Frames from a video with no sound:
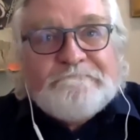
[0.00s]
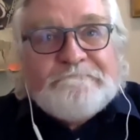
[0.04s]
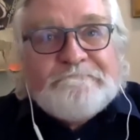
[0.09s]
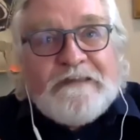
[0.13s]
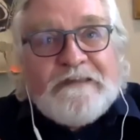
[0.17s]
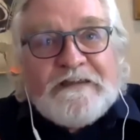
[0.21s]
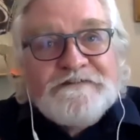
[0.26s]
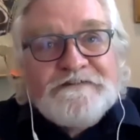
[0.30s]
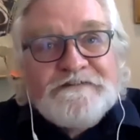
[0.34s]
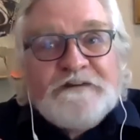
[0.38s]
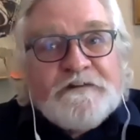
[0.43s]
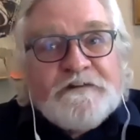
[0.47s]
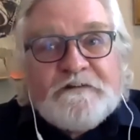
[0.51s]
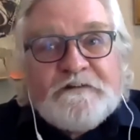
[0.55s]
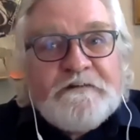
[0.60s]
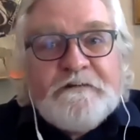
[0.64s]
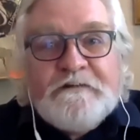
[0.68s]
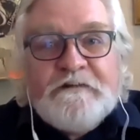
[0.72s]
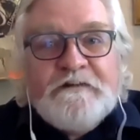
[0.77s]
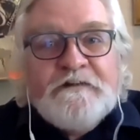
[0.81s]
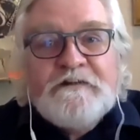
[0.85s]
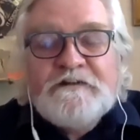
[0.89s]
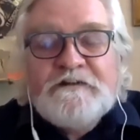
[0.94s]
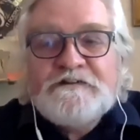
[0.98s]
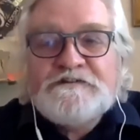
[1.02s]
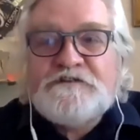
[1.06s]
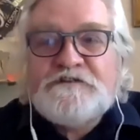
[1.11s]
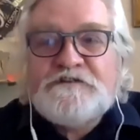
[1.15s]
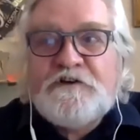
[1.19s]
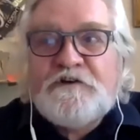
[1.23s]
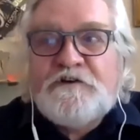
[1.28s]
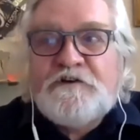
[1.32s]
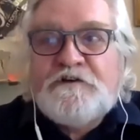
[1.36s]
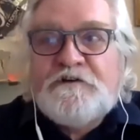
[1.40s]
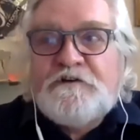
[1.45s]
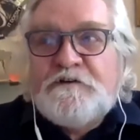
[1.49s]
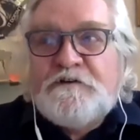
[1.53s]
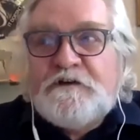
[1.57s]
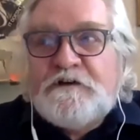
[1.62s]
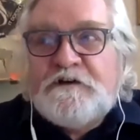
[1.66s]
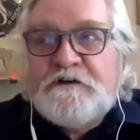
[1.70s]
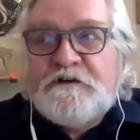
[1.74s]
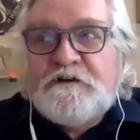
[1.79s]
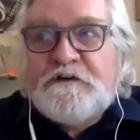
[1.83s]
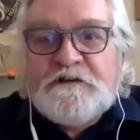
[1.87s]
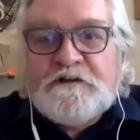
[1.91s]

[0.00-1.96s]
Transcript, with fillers: that's it. So uh,